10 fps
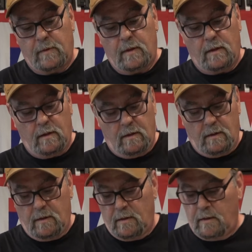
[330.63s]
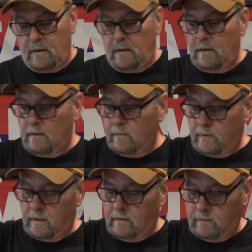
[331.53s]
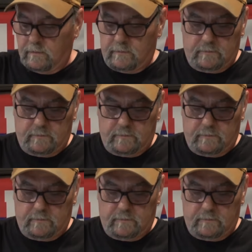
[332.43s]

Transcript: There we go.